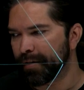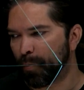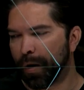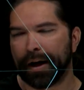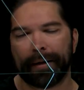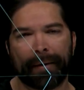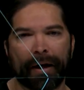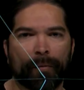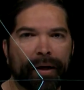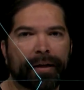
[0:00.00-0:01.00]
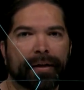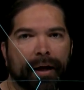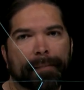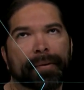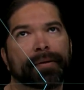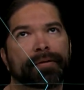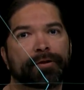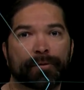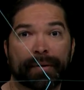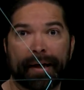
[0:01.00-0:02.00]
why am I waking up
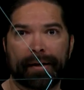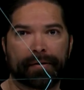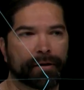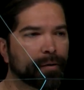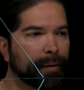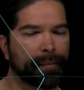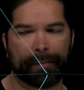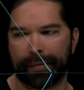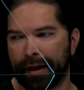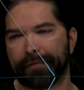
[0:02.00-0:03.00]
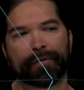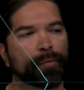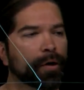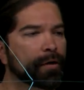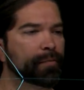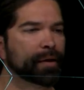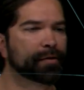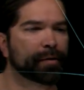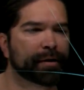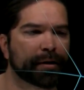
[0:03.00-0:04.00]
too late? You know, I'm late for work, right?
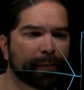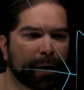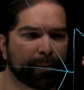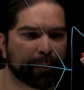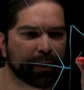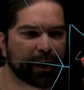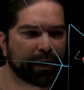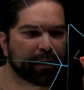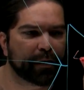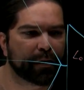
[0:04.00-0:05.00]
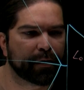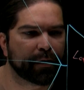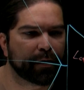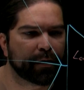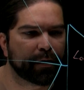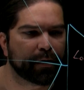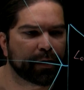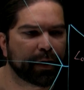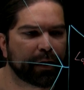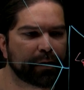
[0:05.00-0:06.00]
So this is the problem, I'm
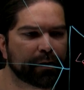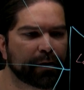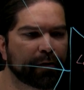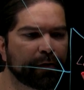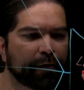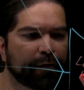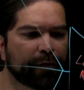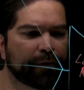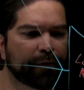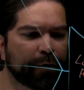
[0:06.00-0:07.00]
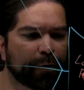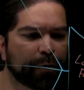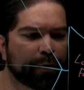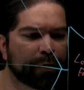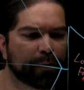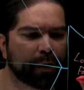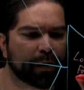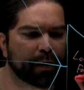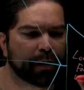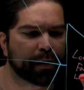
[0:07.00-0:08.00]
late for
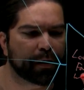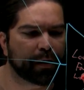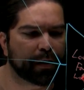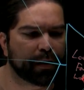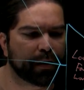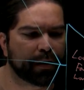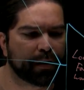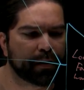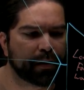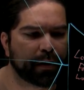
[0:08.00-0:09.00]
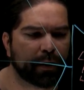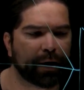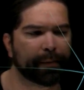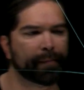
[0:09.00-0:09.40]
work. All right,